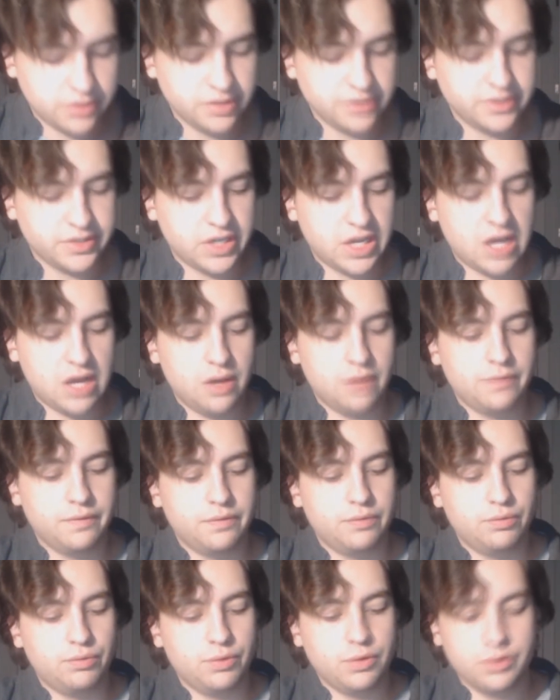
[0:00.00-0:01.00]
It doesn't
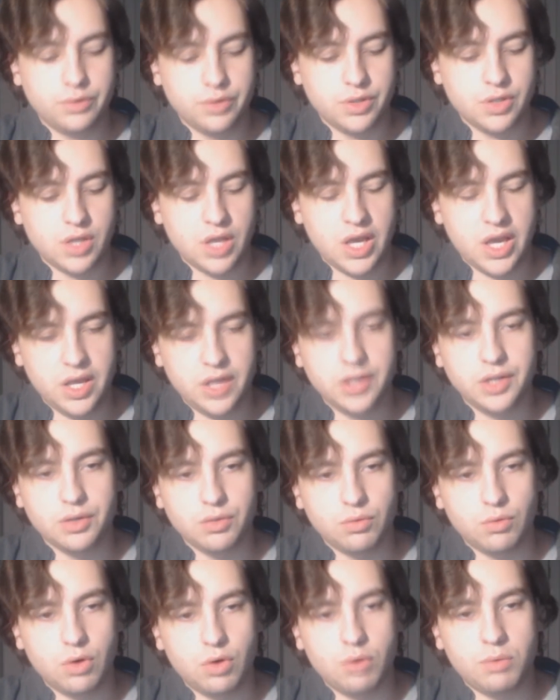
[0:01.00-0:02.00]
have really any
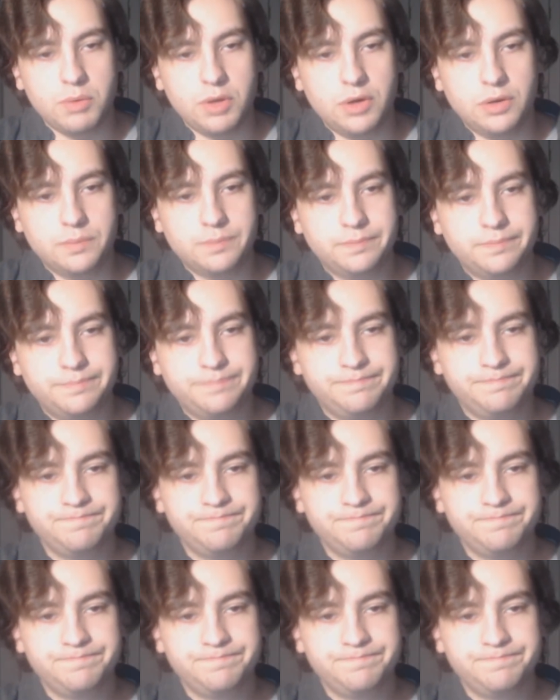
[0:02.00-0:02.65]
aroma.